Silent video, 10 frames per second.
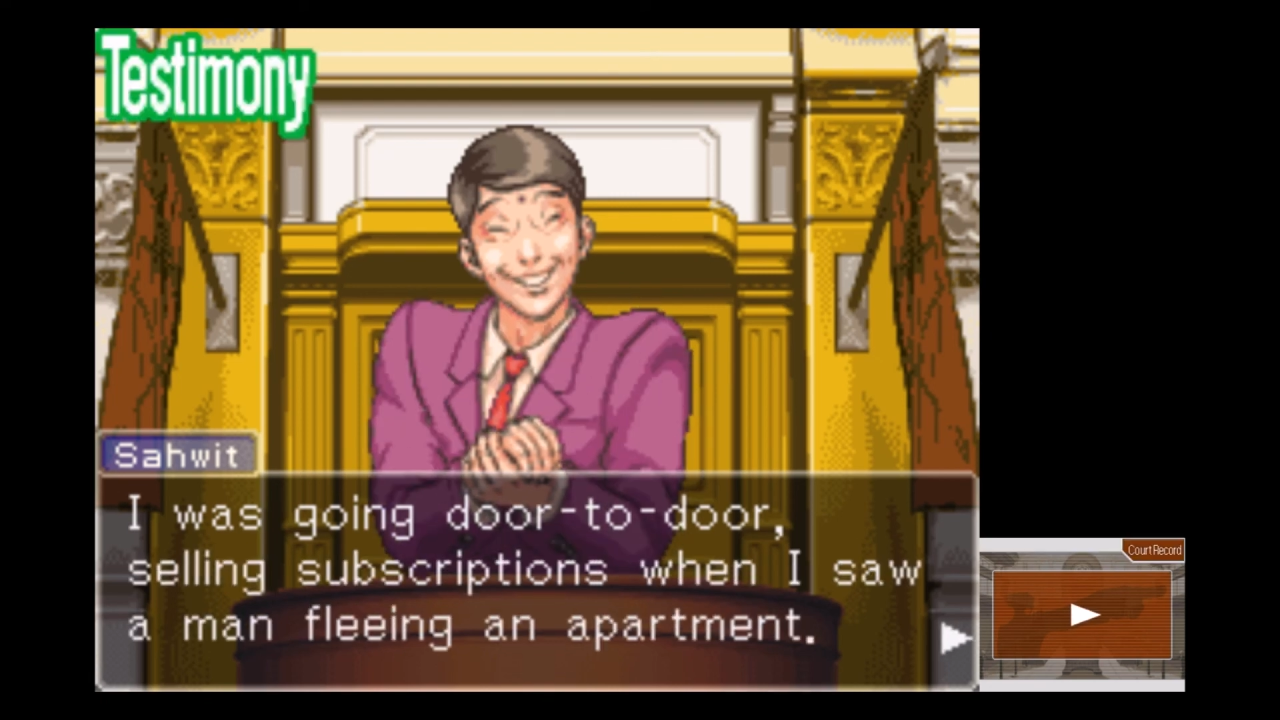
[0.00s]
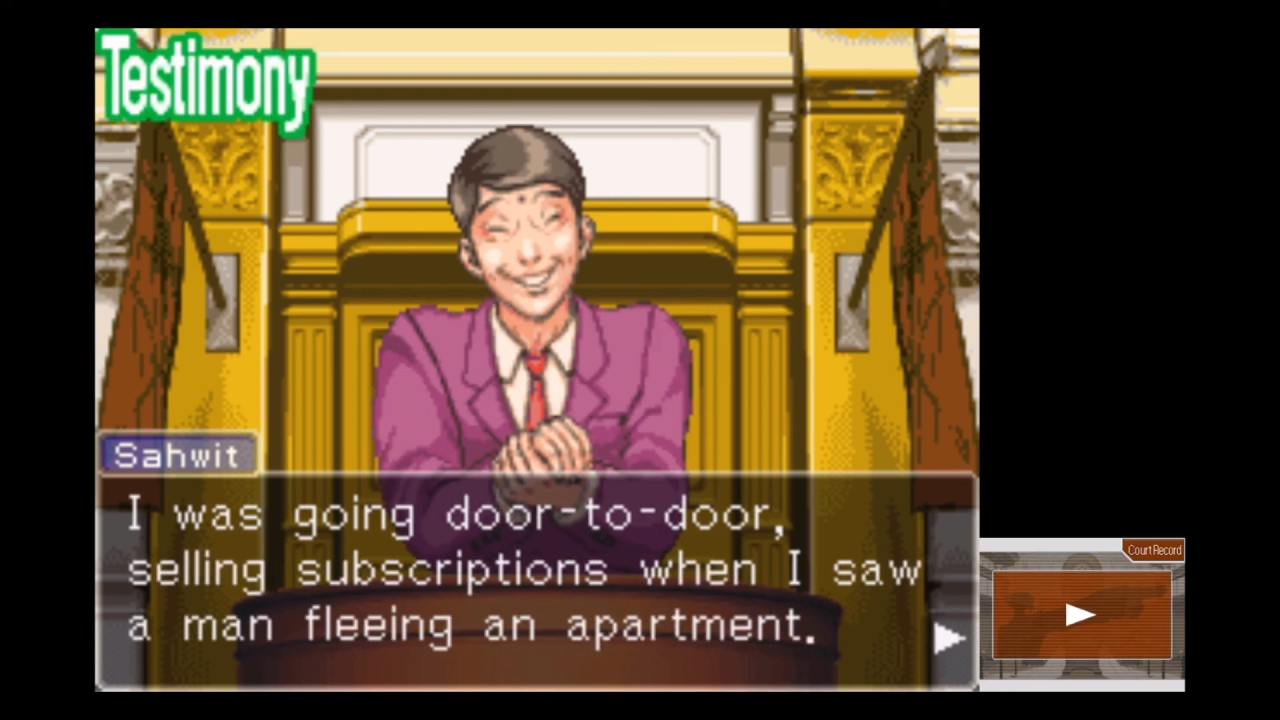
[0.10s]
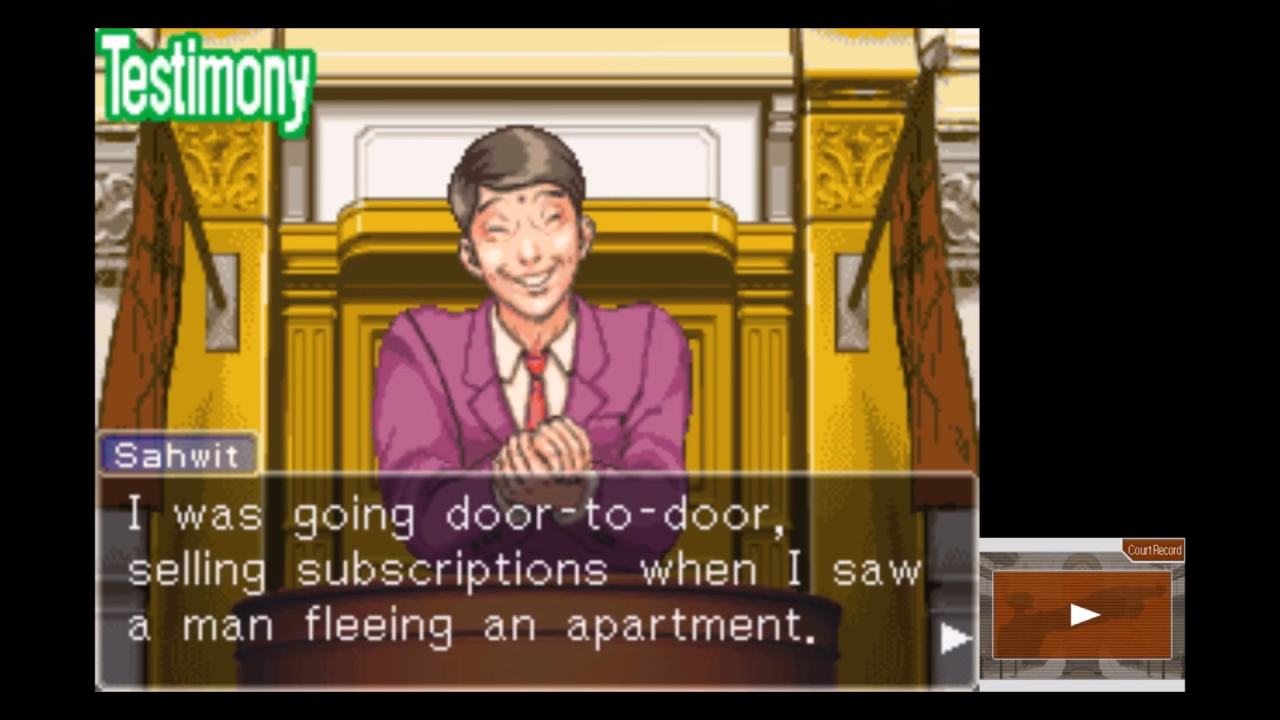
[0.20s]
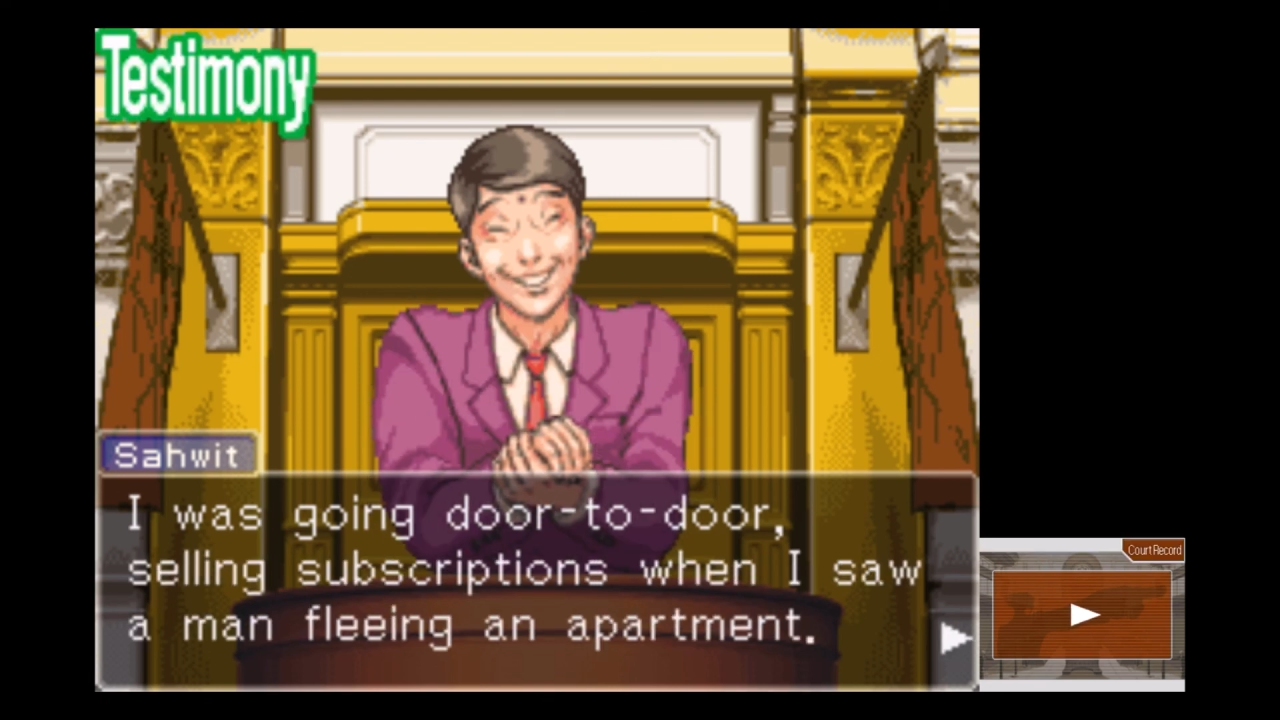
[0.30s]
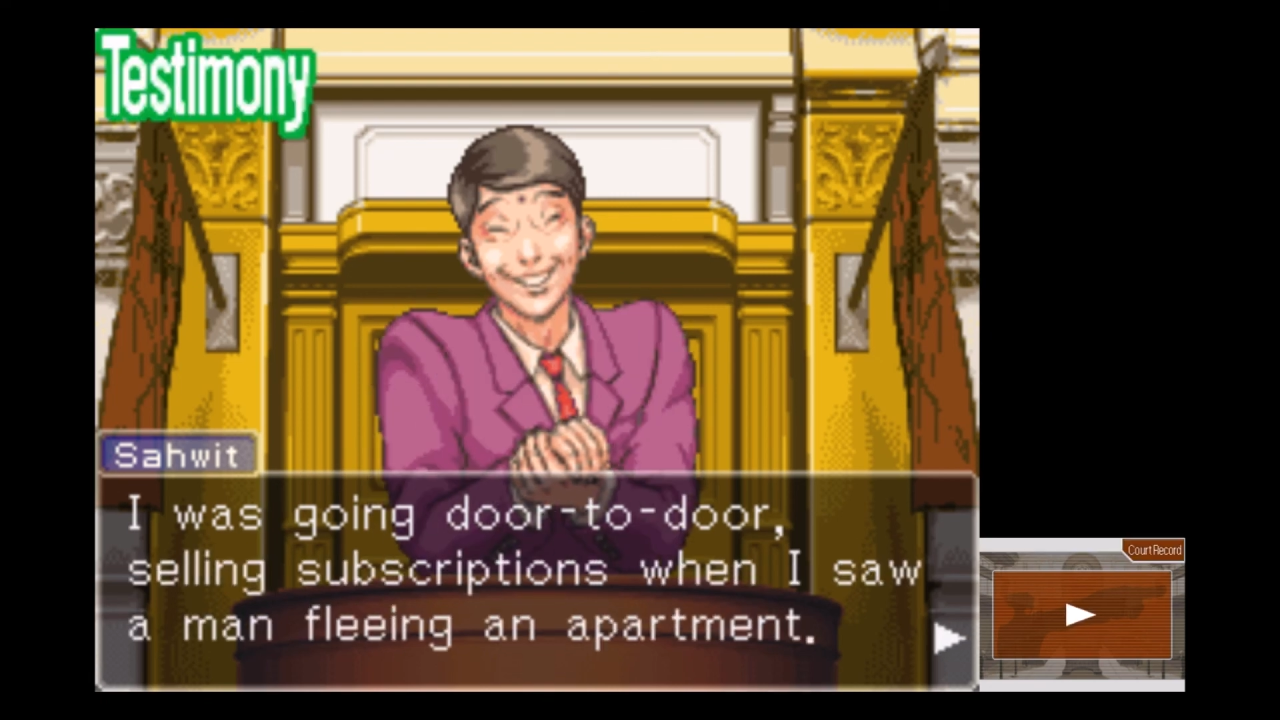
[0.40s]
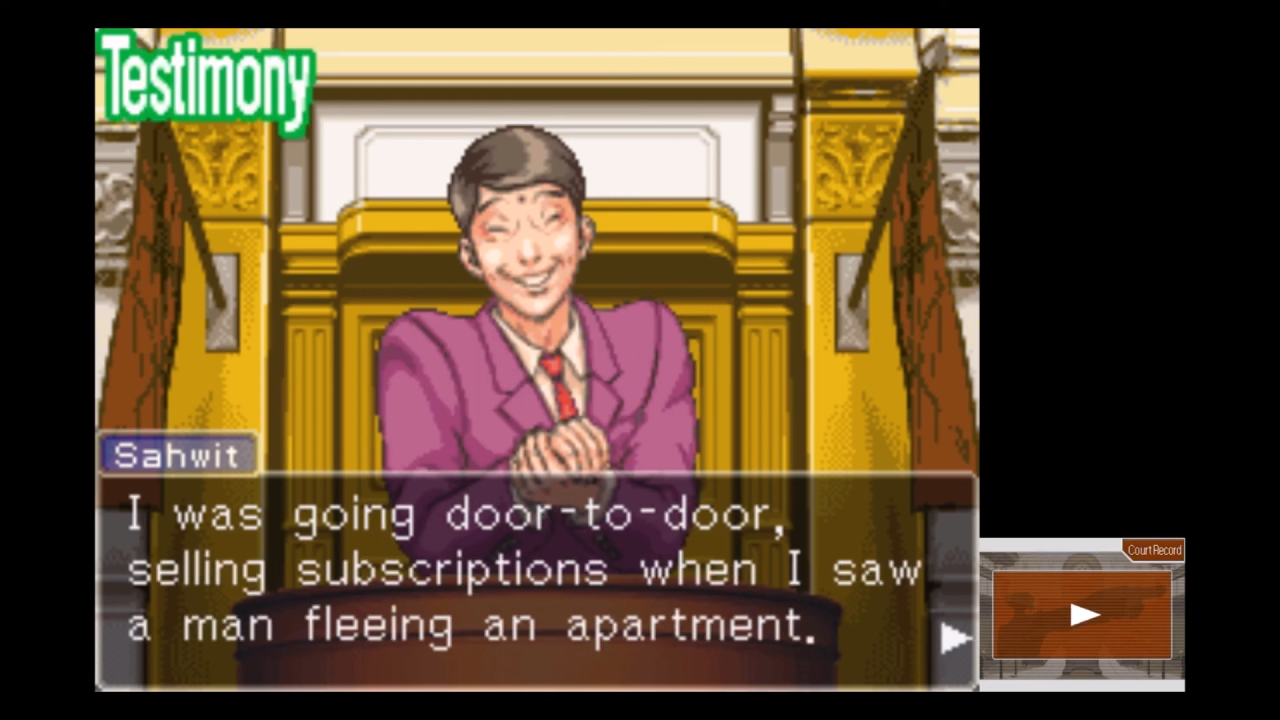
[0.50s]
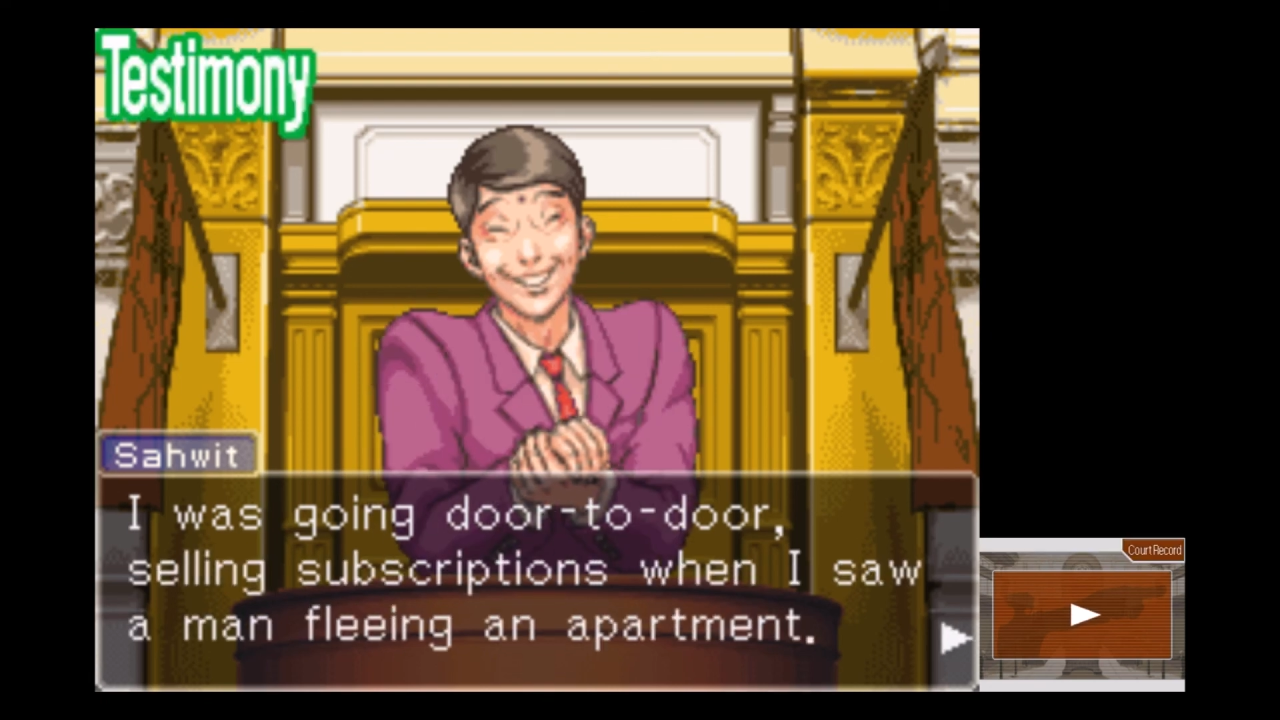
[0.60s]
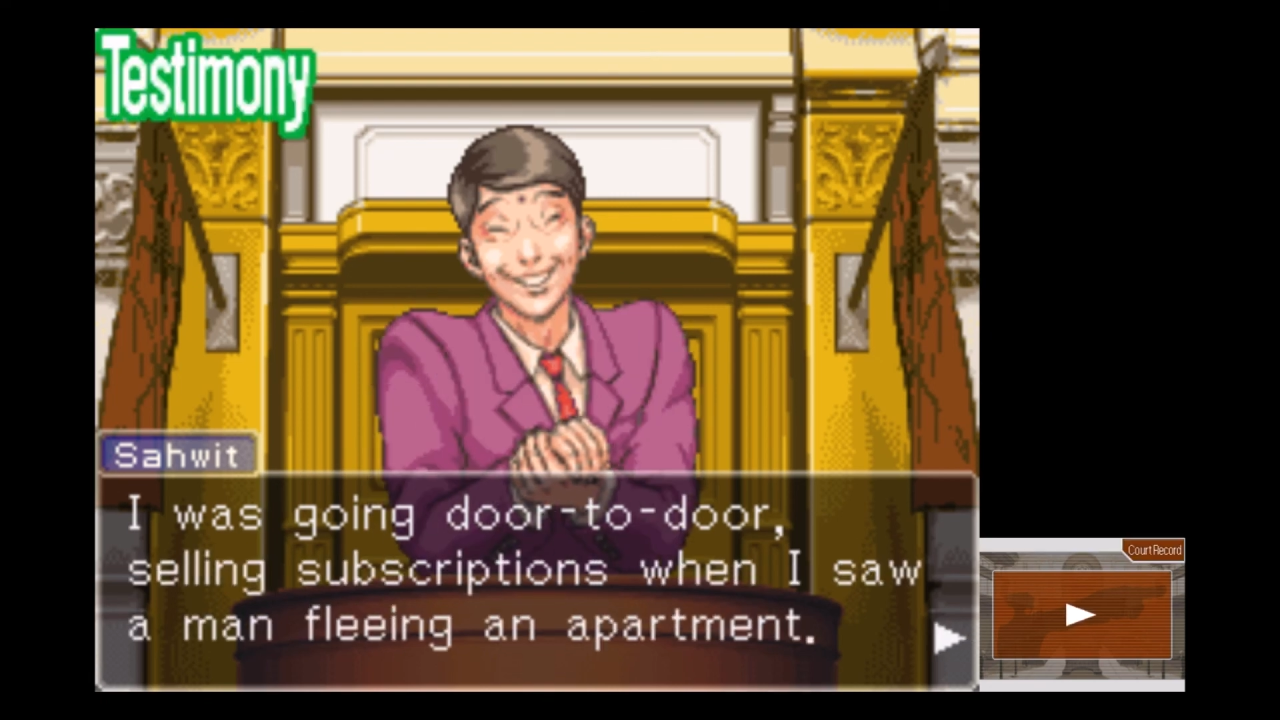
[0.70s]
man fleeing an